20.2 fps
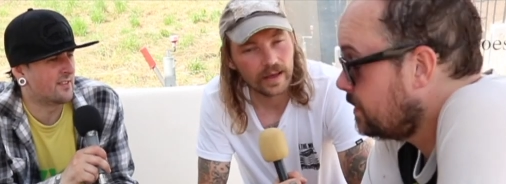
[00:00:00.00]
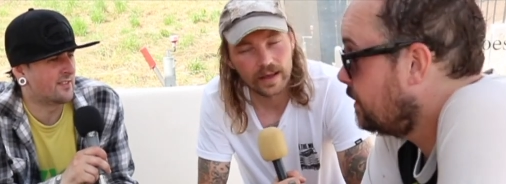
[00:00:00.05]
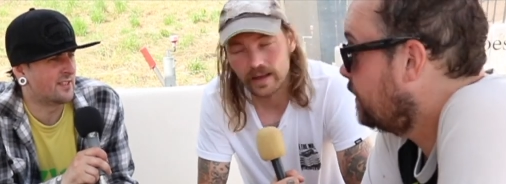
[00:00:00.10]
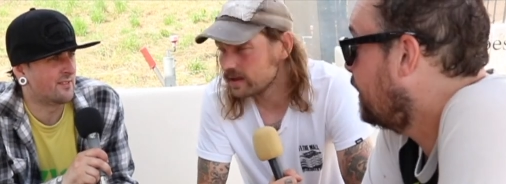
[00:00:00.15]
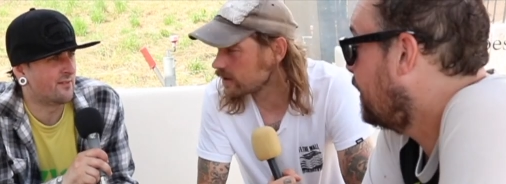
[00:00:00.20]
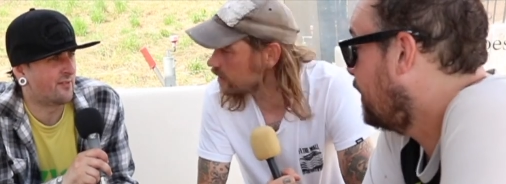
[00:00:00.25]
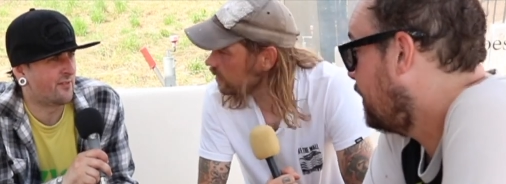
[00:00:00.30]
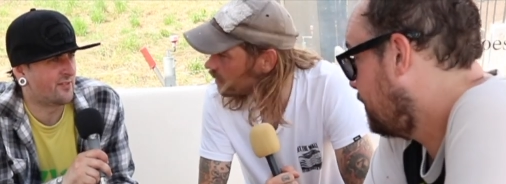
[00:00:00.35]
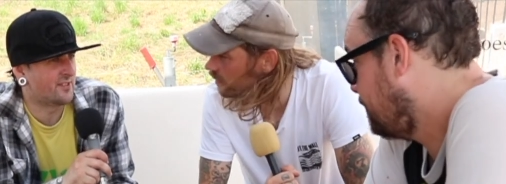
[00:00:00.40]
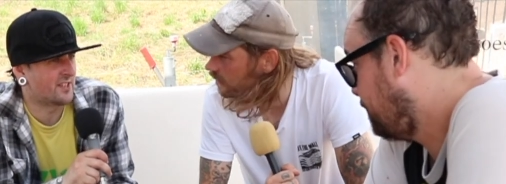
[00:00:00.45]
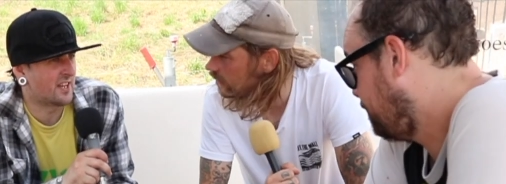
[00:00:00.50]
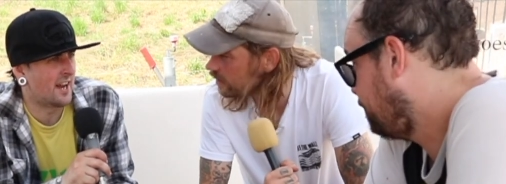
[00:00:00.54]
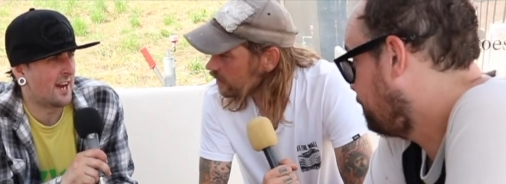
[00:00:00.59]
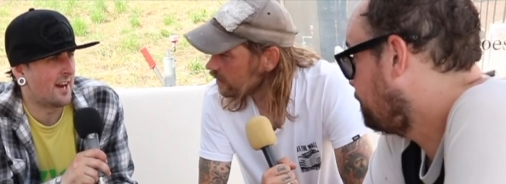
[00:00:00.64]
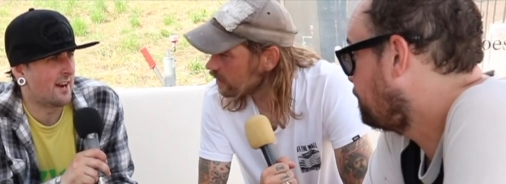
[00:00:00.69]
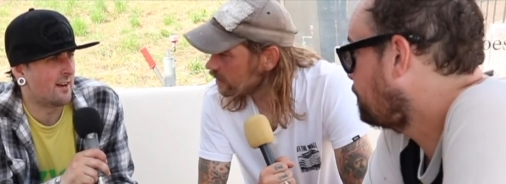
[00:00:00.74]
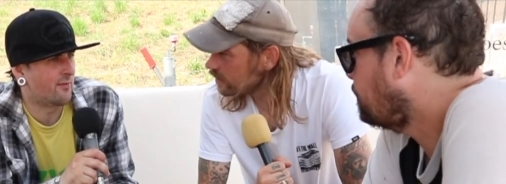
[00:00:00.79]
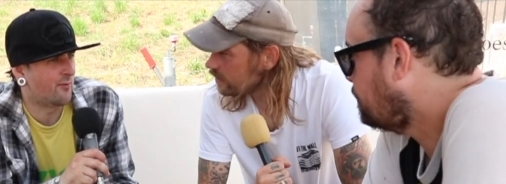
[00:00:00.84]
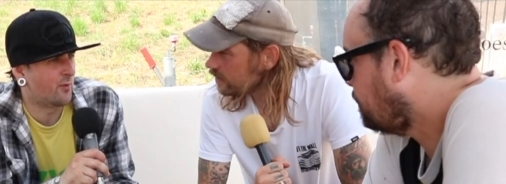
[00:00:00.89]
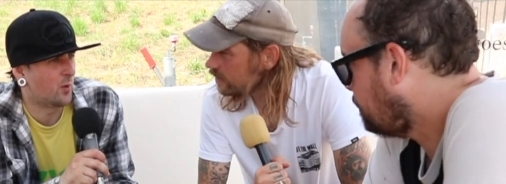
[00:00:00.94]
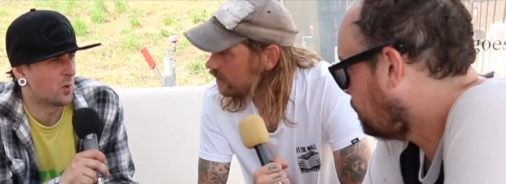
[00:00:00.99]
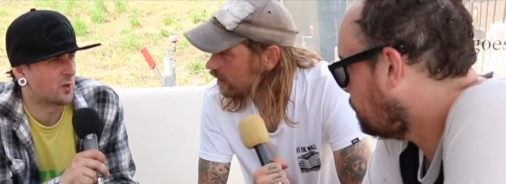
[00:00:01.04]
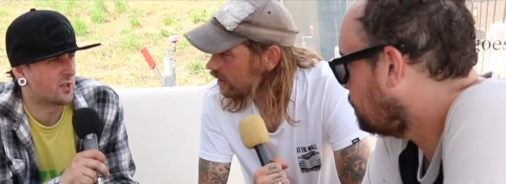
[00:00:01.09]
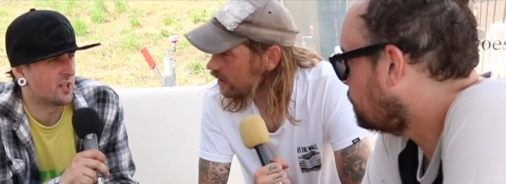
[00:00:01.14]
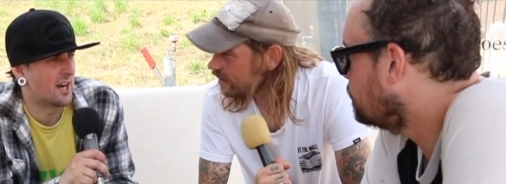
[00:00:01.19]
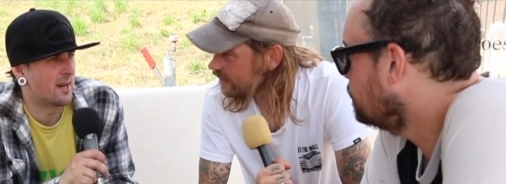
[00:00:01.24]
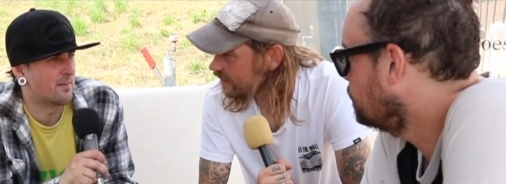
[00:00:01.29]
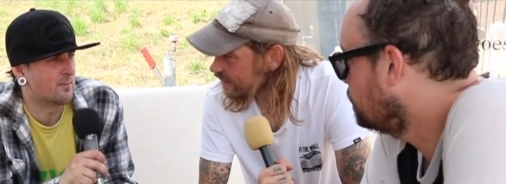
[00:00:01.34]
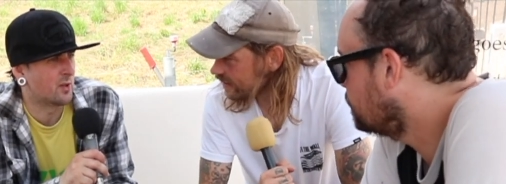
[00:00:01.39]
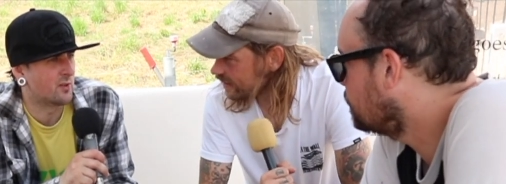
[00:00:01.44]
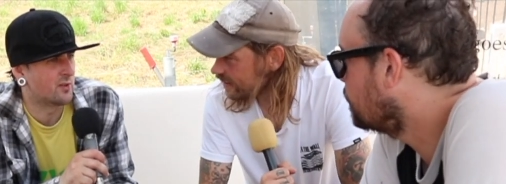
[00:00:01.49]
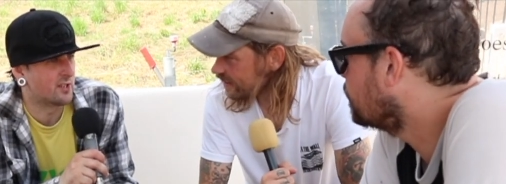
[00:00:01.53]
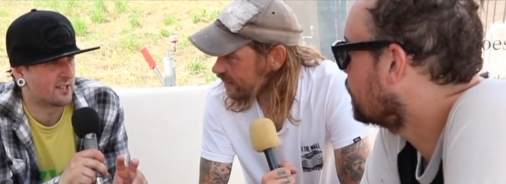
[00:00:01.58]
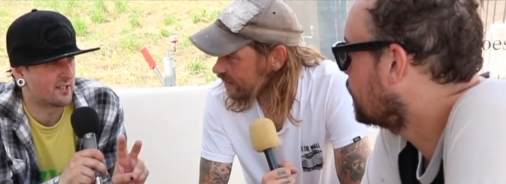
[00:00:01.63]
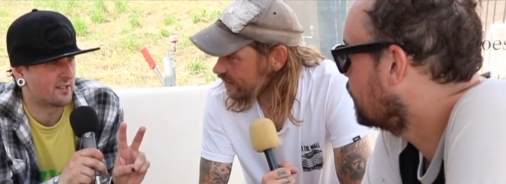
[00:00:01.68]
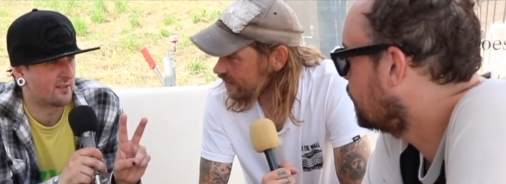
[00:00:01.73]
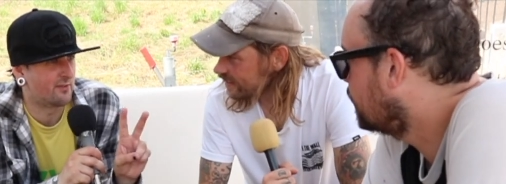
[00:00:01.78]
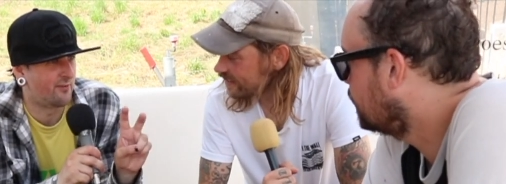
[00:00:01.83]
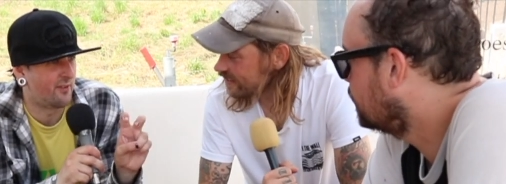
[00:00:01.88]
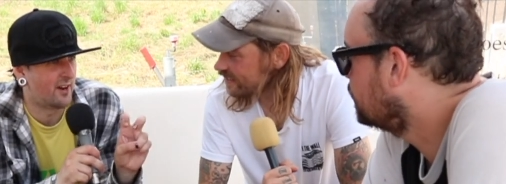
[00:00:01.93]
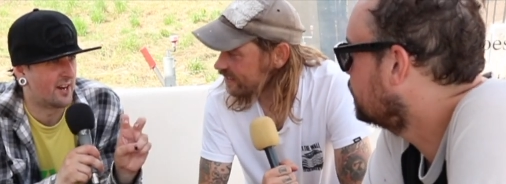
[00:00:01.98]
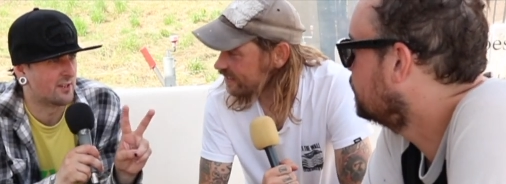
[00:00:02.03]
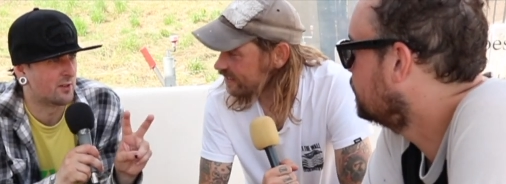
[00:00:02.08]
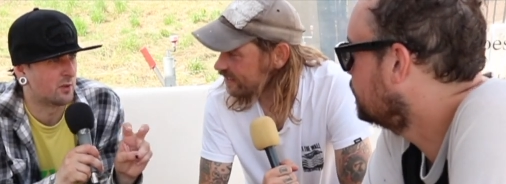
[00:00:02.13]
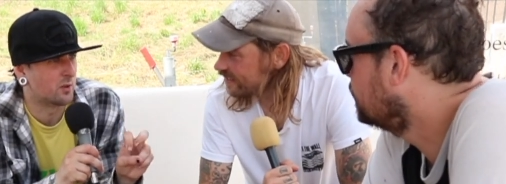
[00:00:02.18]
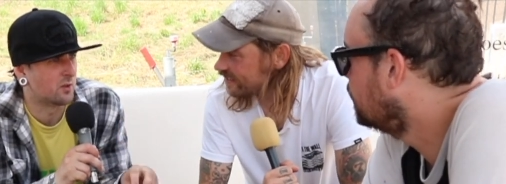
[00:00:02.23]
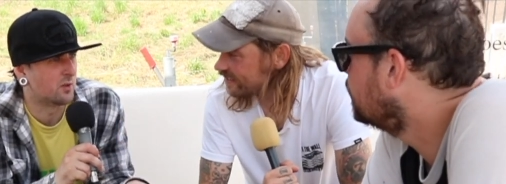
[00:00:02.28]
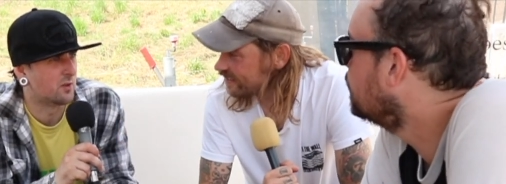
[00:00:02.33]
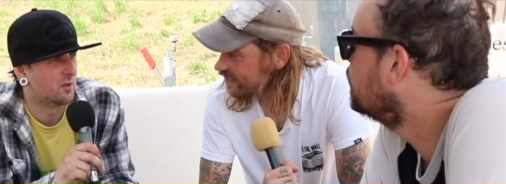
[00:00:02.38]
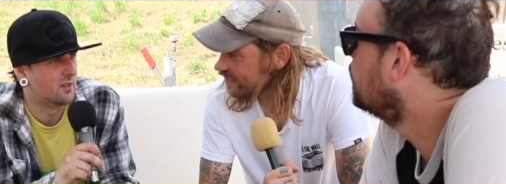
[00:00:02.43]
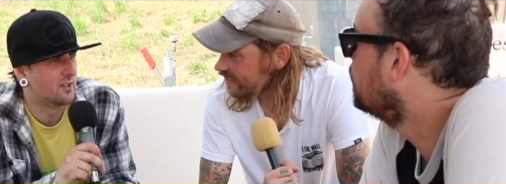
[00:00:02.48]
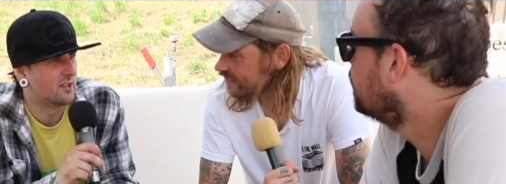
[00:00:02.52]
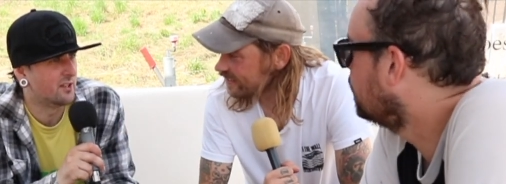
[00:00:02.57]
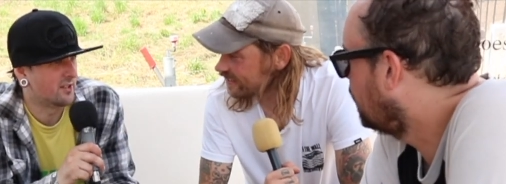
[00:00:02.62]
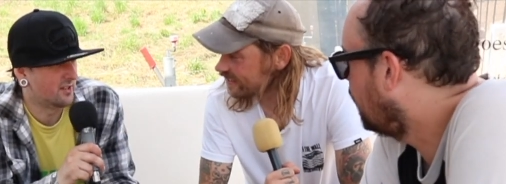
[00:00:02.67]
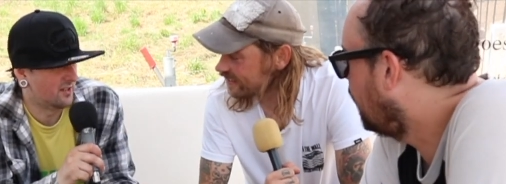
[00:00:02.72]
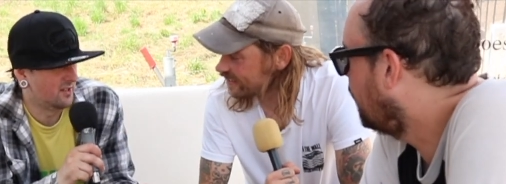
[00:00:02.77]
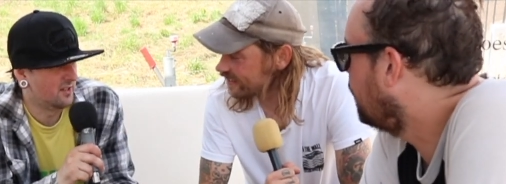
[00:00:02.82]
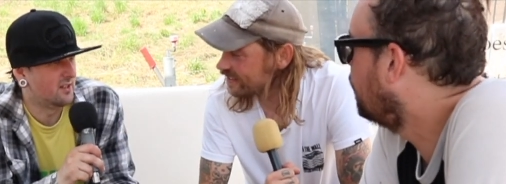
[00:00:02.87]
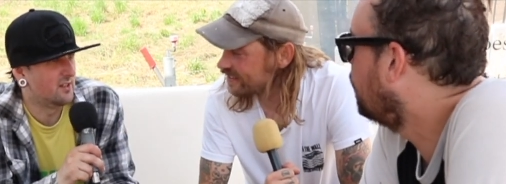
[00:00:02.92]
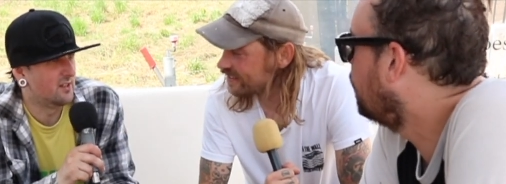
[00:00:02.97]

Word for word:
Speaker 1: I've seen yeah. Slayer four times on this final. I